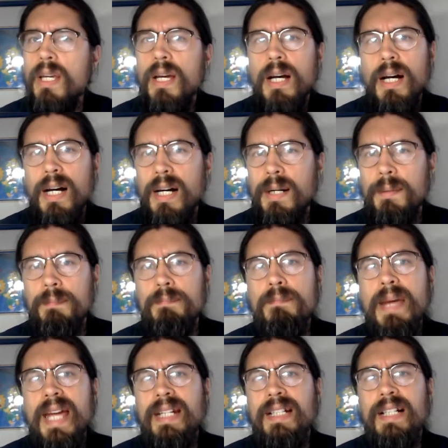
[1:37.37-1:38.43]
uh,
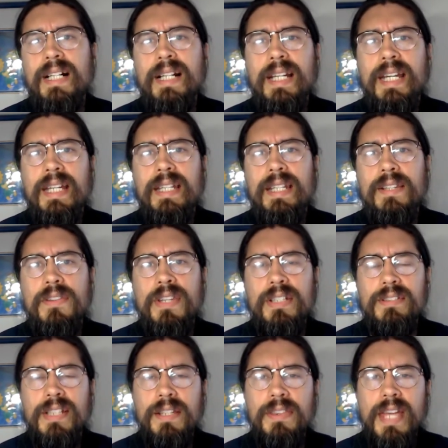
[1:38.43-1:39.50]
mecha and, and,
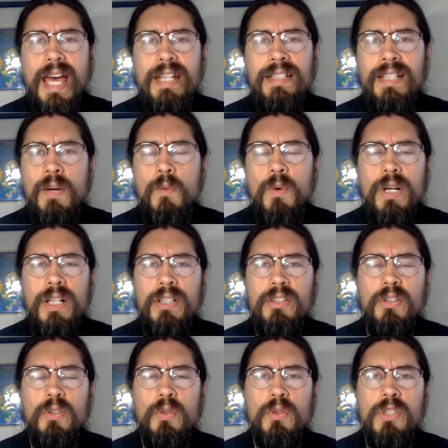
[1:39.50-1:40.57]
things like that. And I wanted
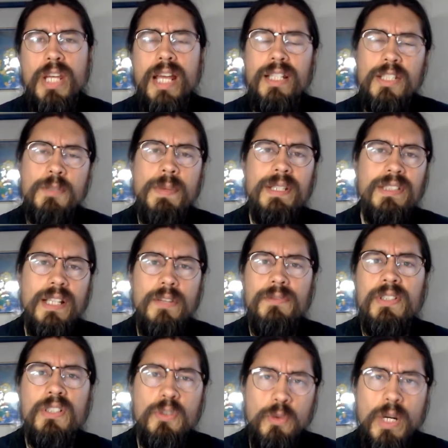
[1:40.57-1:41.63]
to challenge
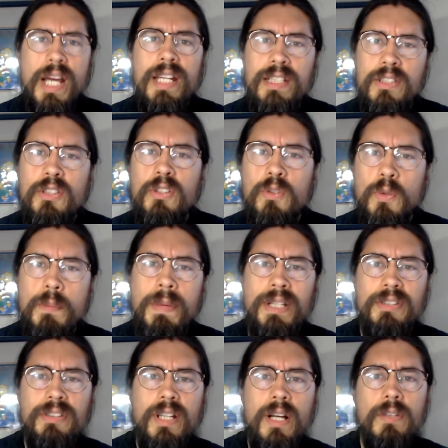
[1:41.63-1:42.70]
myself and try it to do it
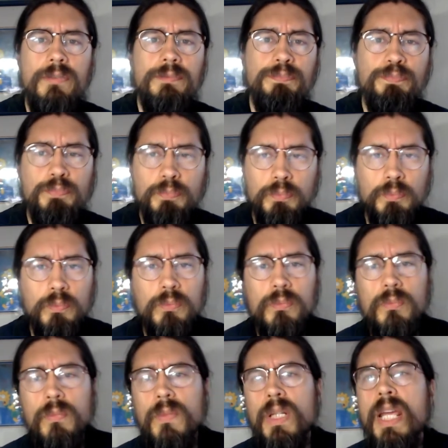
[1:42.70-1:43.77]
myself.
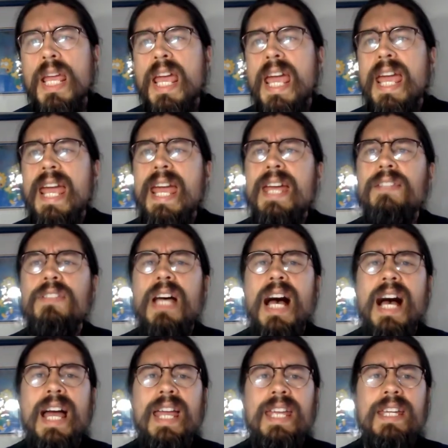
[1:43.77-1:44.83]
And
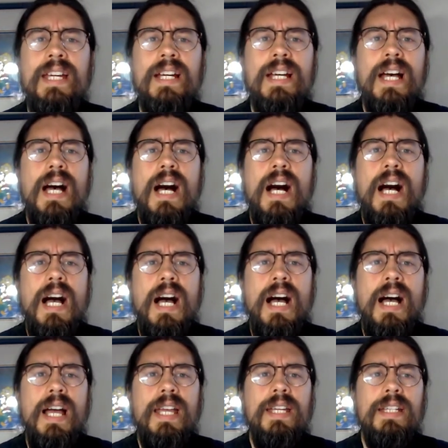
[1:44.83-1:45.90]
I. Uh,
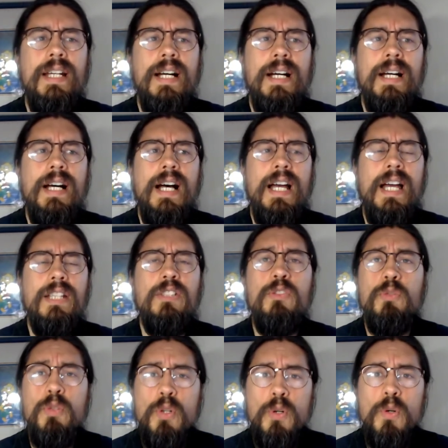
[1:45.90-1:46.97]
I, uh, I, I
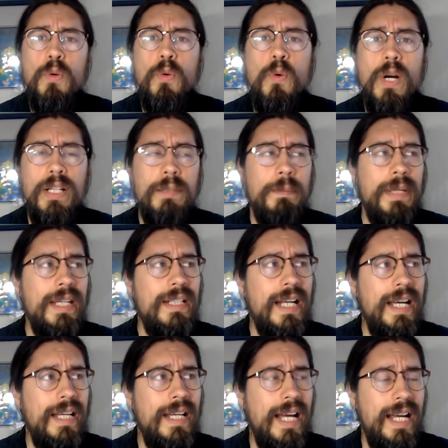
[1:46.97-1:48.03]
drew quite a bit.
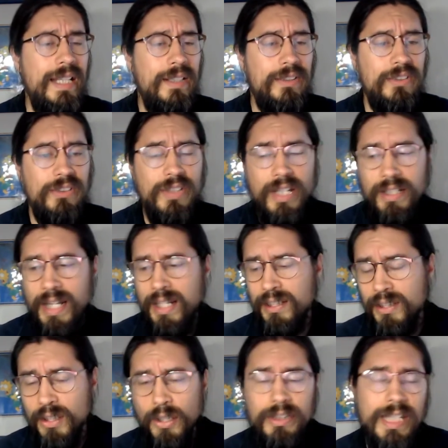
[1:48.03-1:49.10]
I I, stud- I
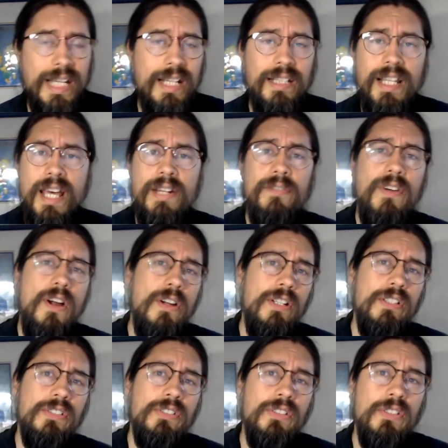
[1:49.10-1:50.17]
looked at a lot of
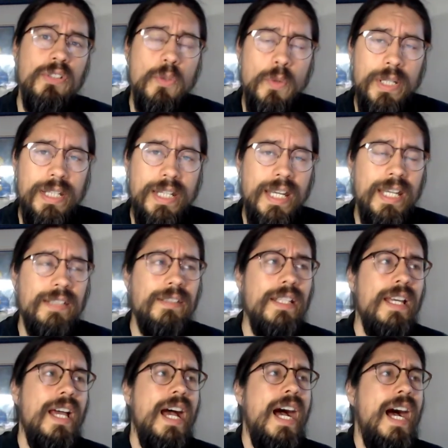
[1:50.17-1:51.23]
artists doing it,
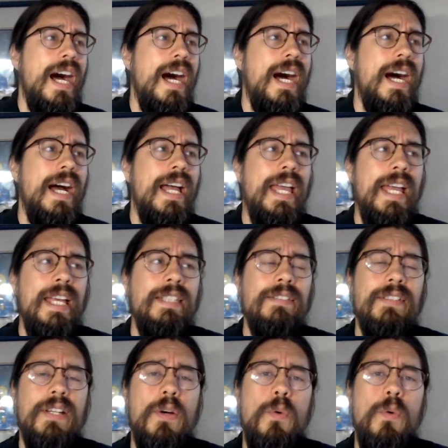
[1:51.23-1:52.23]
uh, and